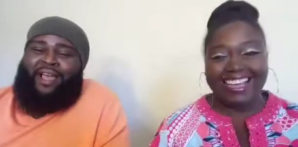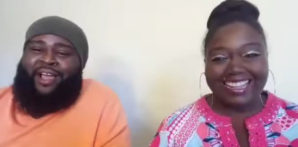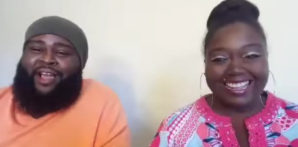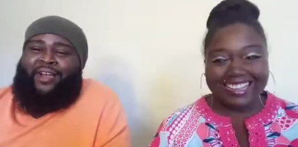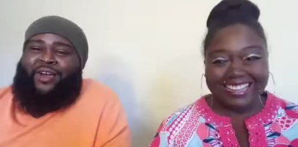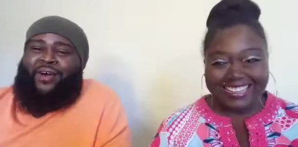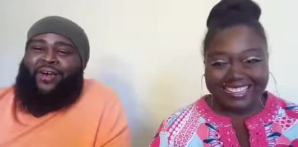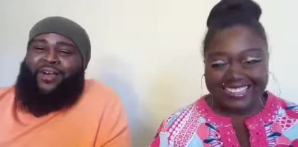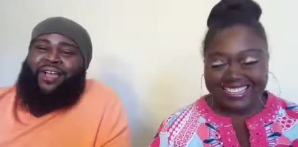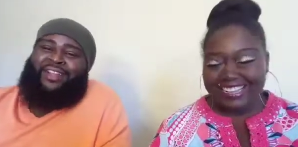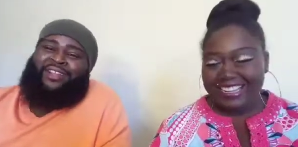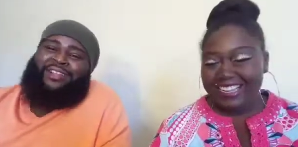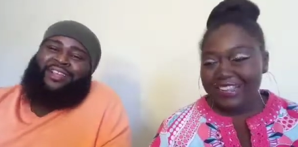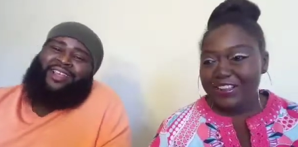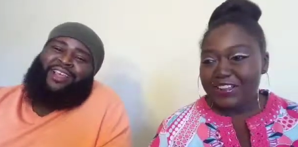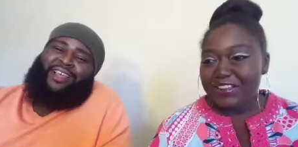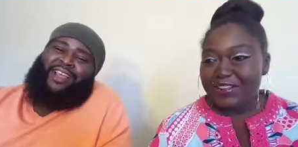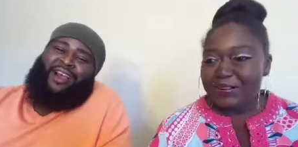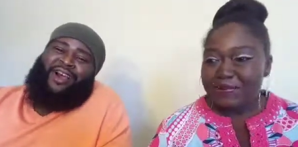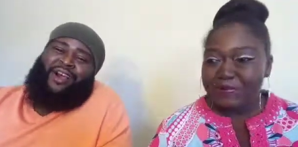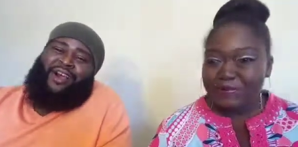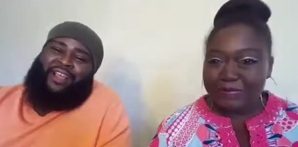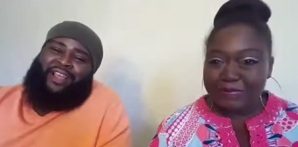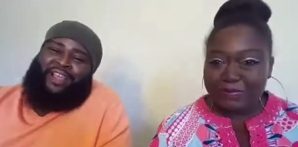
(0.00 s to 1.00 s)
Speaker 1: according to her,
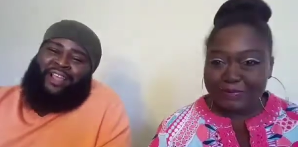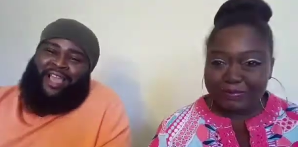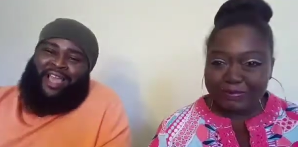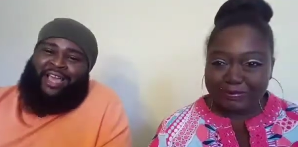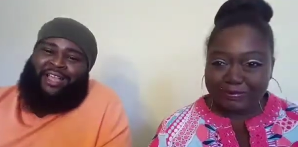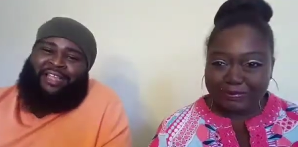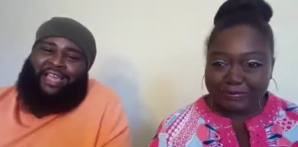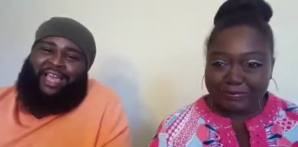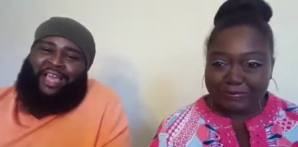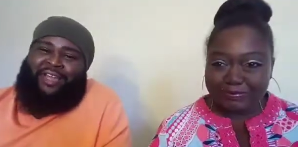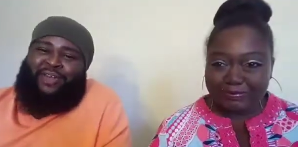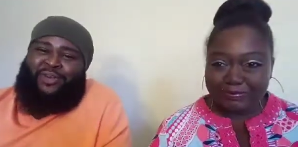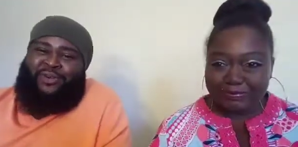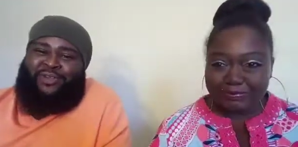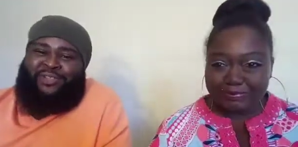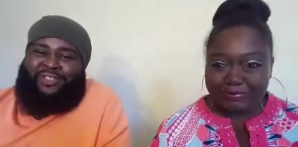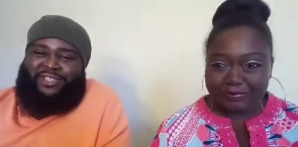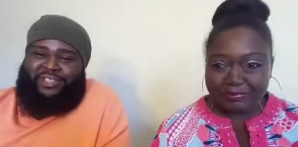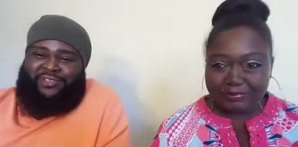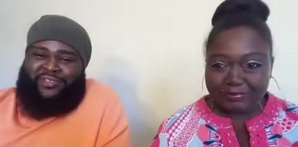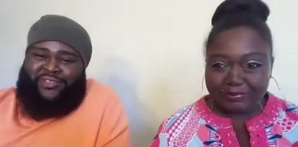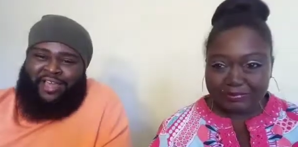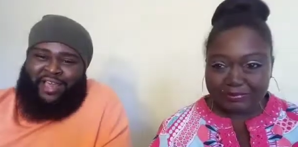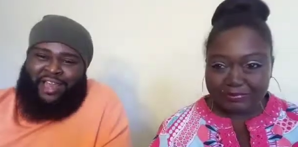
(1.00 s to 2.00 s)
all the guys, our
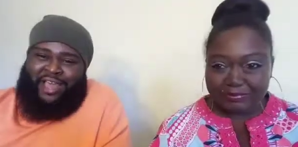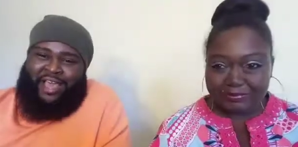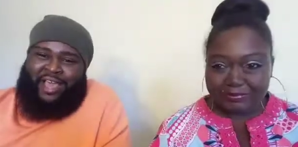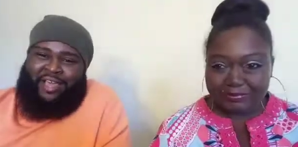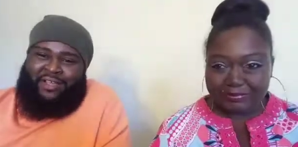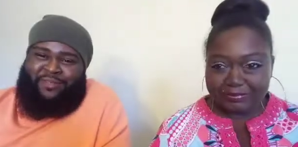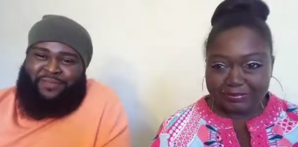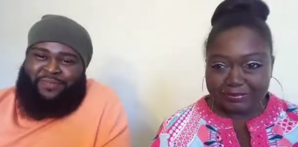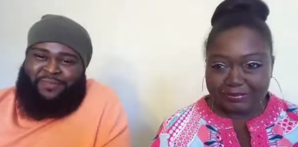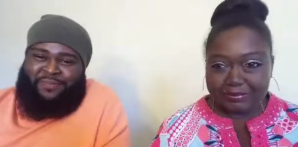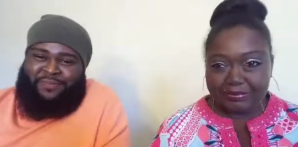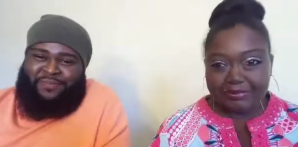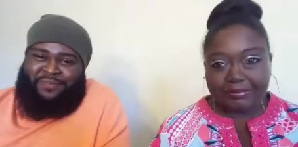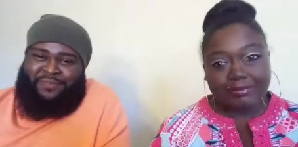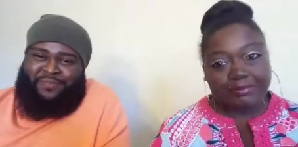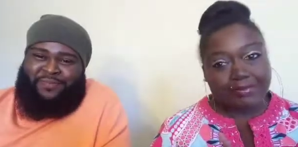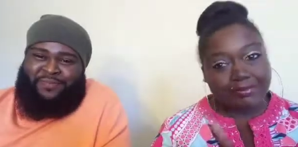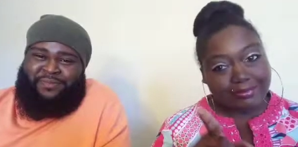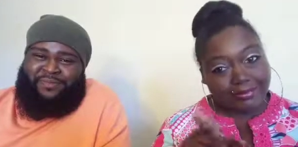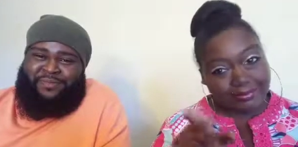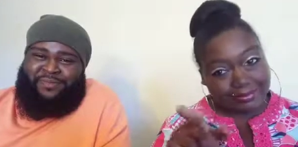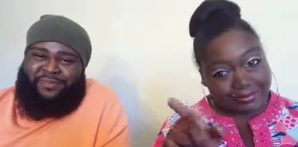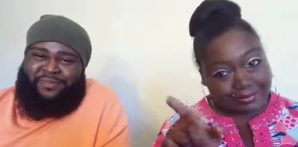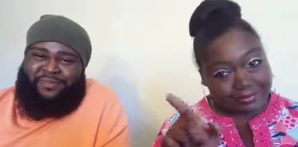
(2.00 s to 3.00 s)
coochies fell out.
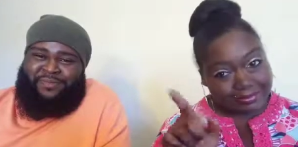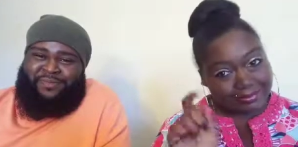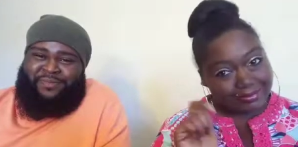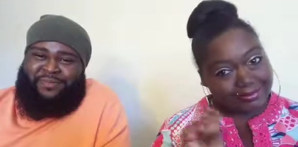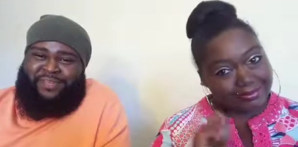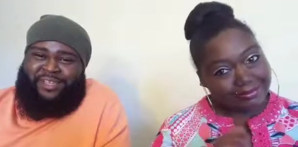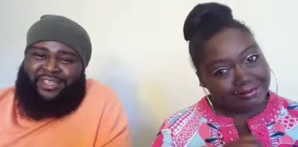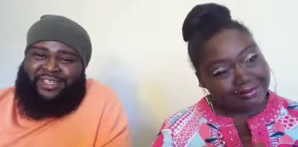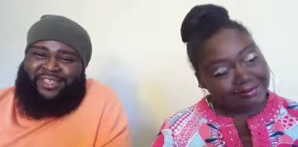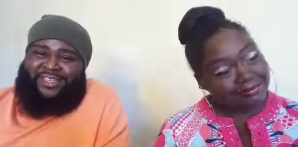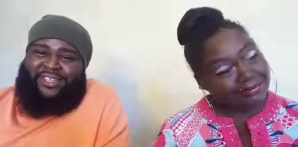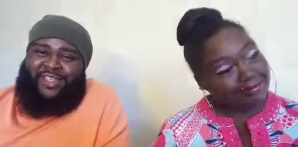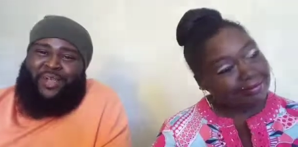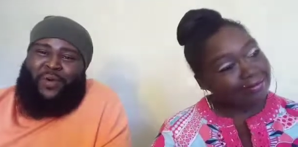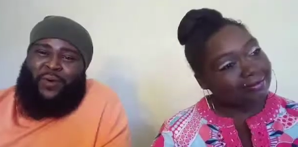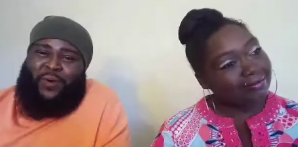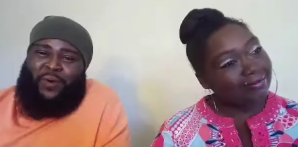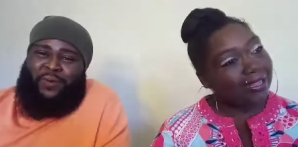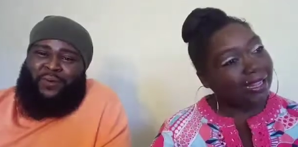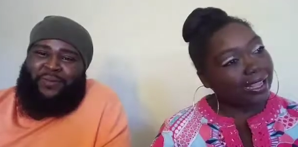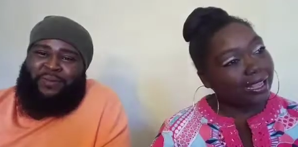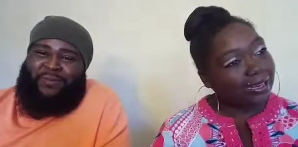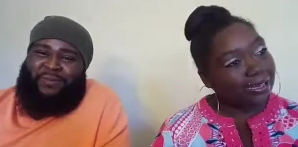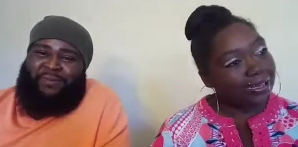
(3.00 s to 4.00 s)
So
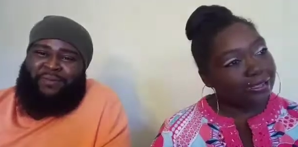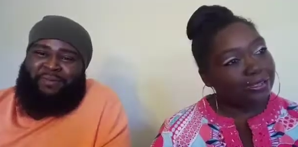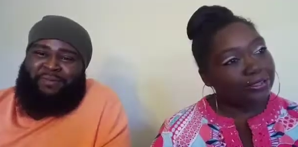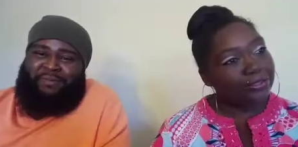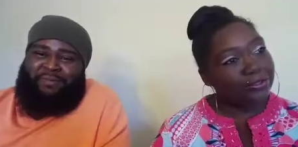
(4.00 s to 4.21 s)
that is